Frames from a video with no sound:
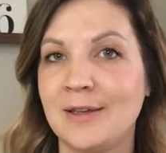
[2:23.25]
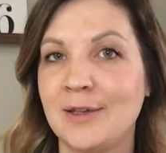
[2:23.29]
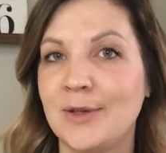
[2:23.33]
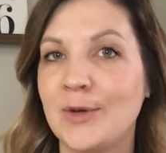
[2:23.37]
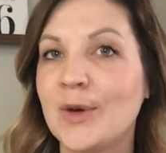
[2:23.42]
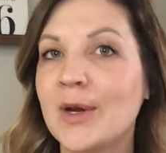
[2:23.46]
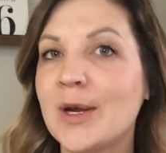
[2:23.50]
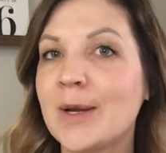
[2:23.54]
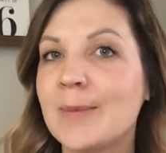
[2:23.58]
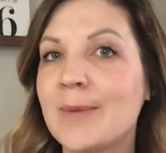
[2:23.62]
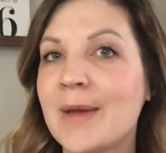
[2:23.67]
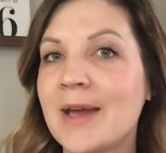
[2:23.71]

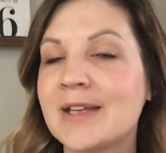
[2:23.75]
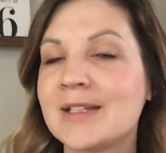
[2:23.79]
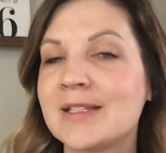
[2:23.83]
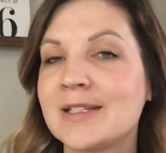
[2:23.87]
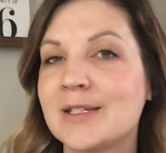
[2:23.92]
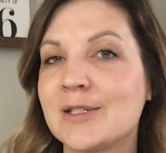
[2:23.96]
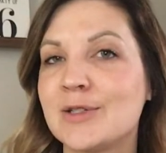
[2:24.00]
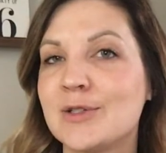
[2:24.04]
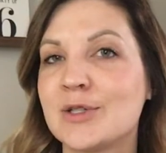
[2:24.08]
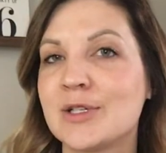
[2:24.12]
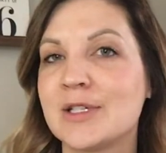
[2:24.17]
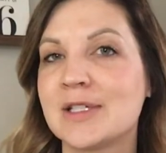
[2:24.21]
your best
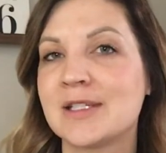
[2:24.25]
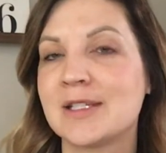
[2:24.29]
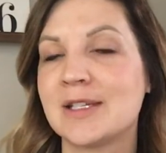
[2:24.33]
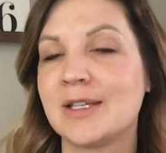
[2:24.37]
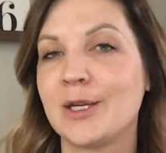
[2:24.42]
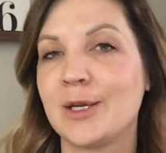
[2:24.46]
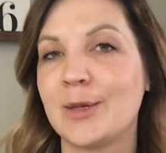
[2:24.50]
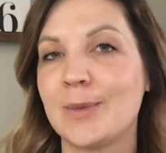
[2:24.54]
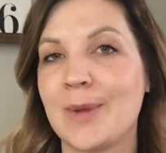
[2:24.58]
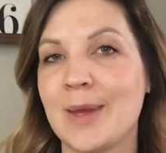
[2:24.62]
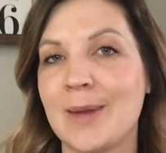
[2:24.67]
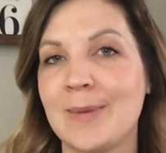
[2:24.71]
interest and
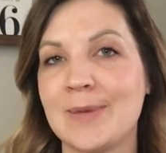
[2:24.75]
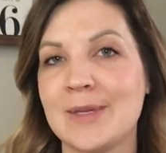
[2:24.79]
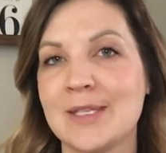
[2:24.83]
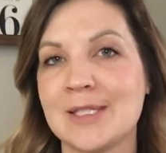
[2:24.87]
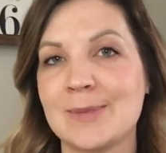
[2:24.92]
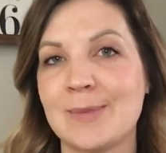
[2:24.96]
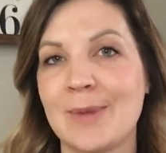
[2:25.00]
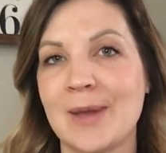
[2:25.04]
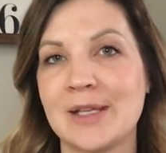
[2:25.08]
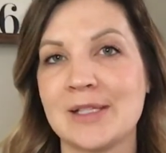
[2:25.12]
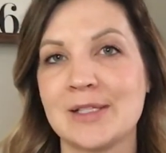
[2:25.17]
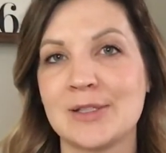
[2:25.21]
your
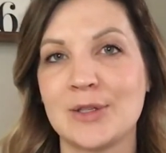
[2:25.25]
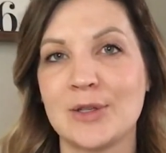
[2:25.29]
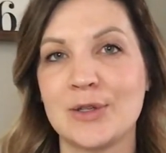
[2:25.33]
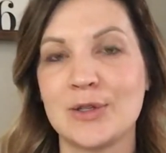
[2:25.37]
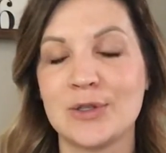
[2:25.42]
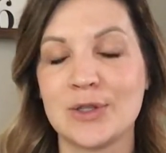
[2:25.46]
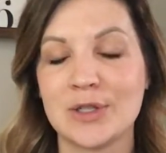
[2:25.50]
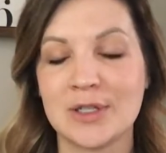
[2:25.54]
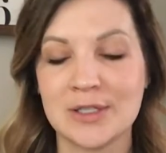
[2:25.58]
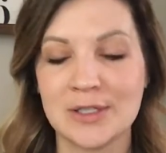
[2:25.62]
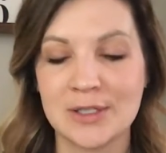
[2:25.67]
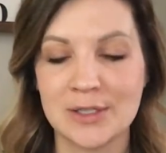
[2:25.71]
baby's best
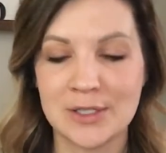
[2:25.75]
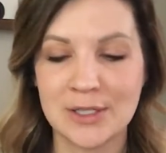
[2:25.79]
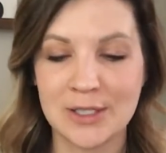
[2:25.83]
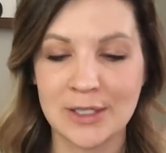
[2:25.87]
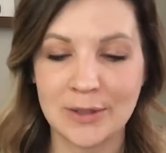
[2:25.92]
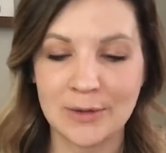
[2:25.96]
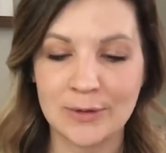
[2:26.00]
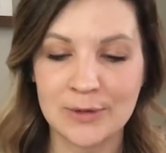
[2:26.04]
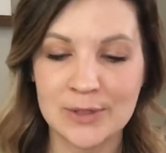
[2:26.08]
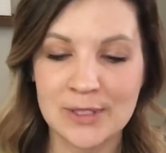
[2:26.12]
interest too.